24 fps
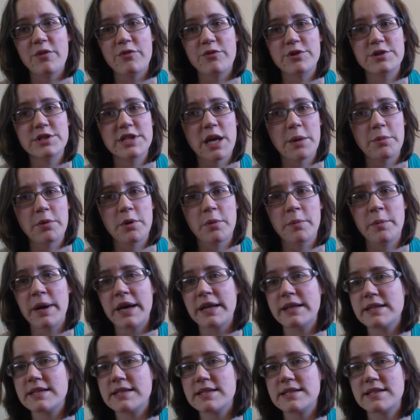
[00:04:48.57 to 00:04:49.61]
first couple
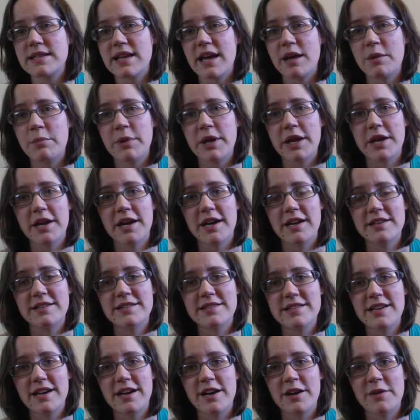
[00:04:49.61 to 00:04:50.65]
months and beyond
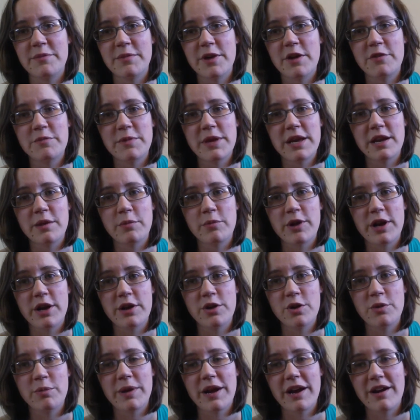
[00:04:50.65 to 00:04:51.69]
of being a brand
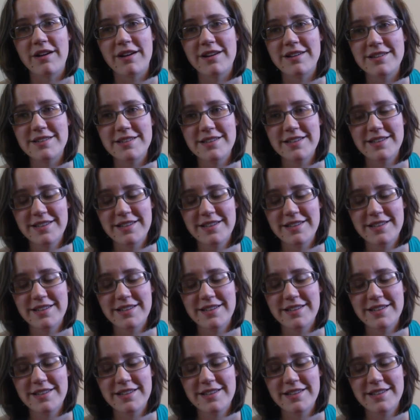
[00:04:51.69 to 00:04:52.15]
new parent.